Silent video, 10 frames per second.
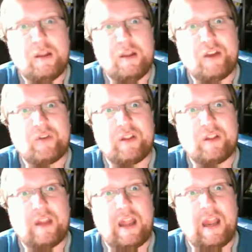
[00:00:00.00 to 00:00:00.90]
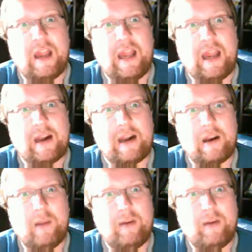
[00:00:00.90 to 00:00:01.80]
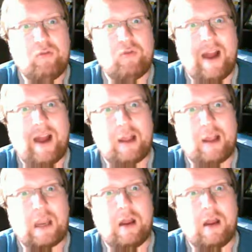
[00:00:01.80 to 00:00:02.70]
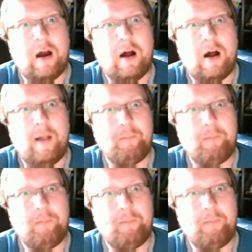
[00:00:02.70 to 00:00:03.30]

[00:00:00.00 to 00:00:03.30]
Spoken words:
citrusy and a little bit grassy. I